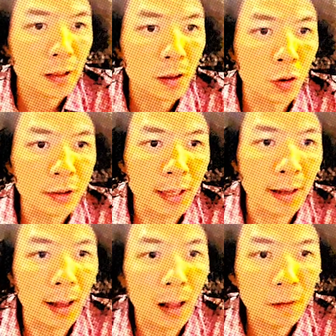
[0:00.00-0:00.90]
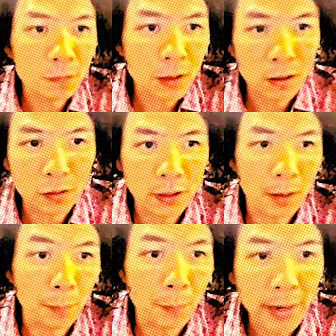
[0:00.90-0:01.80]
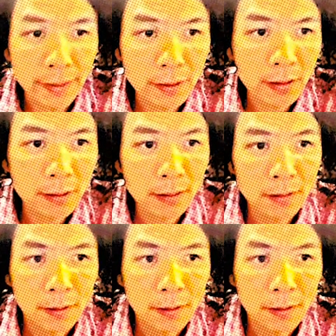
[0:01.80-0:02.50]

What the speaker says: cosine alpha, cosine beta,